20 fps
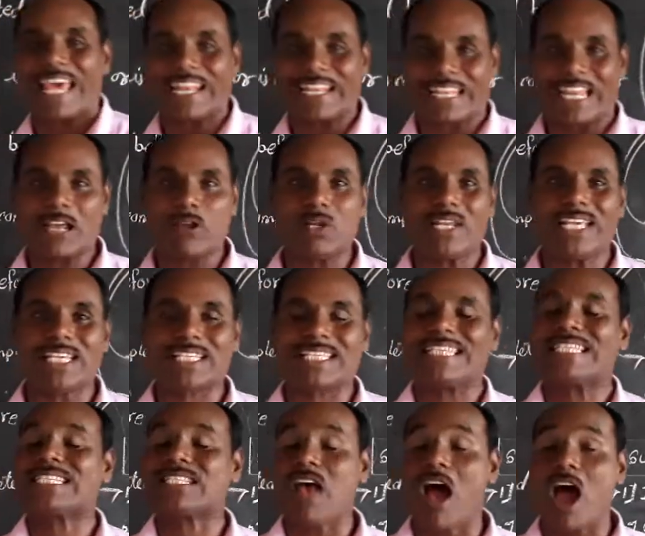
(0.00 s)
and
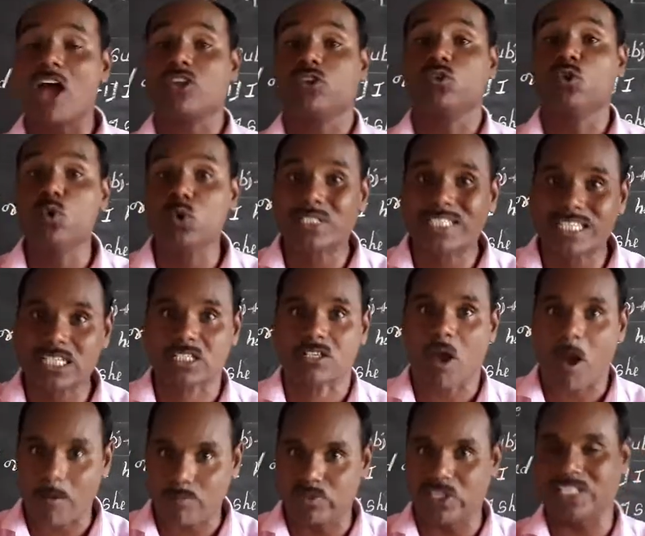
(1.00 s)
regulations or uses
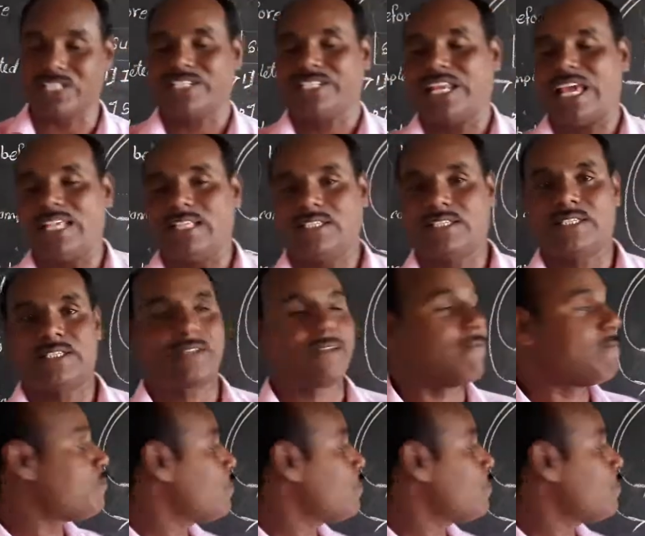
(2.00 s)
of this tense.